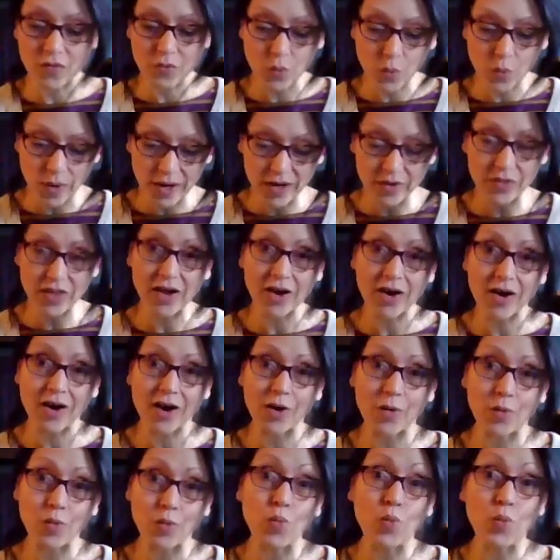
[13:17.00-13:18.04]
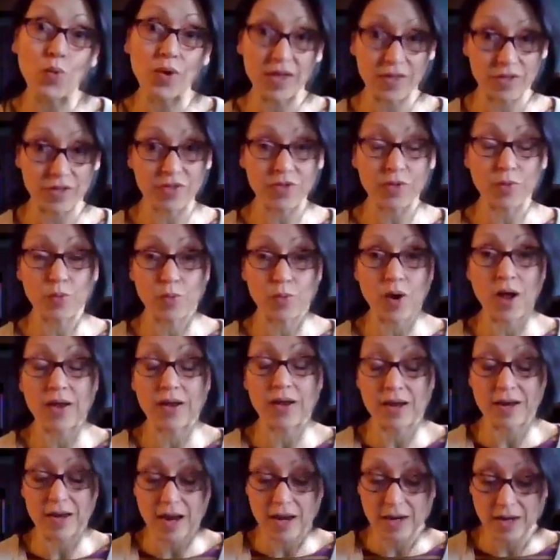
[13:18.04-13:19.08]
where they are with,
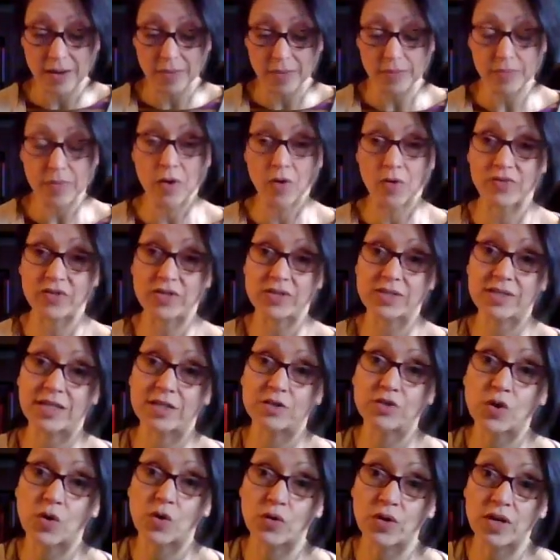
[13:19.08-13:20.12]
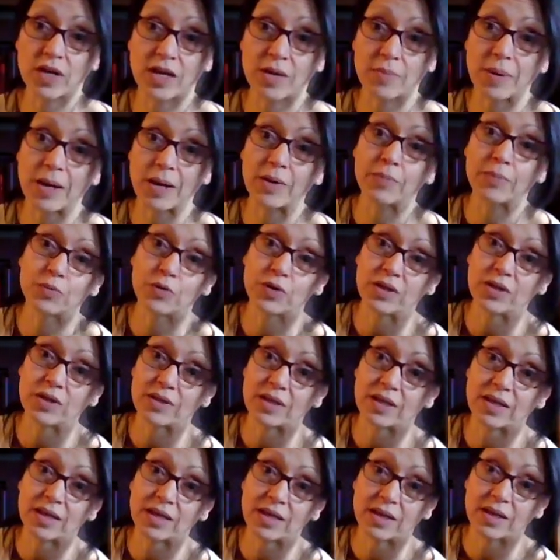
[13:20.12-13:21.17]
and I'm obviously talking about
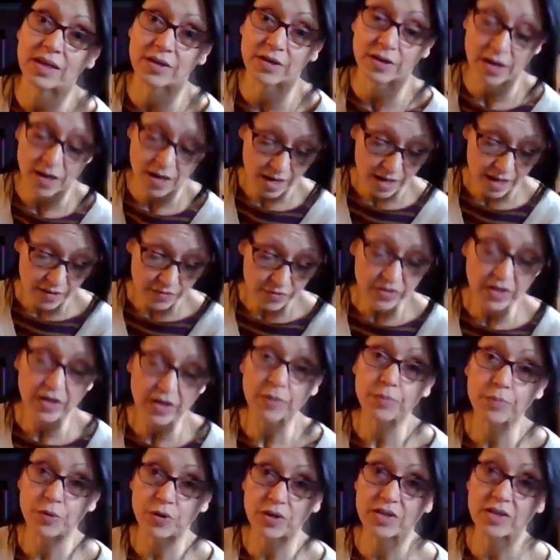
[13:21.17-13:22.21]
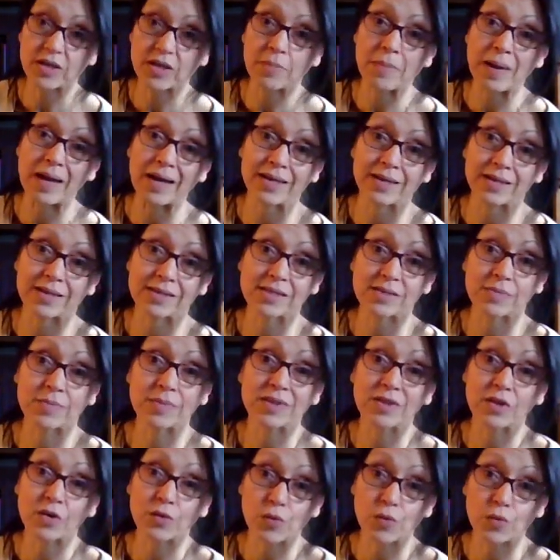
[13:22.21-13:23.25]
breathing here, their breathing mechanism
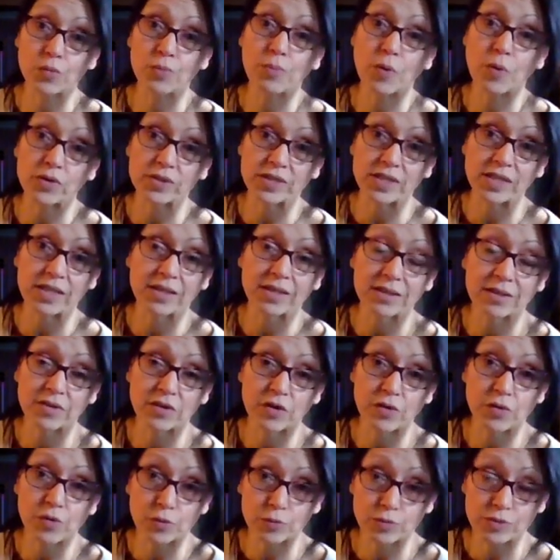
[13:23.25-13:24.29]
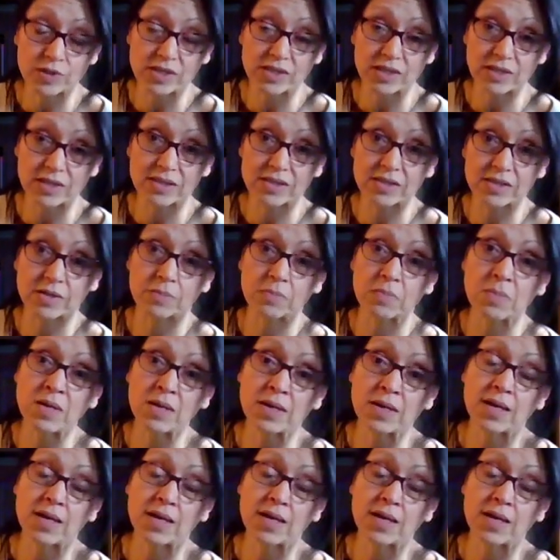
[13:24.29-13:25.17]
in their own body, in their own system.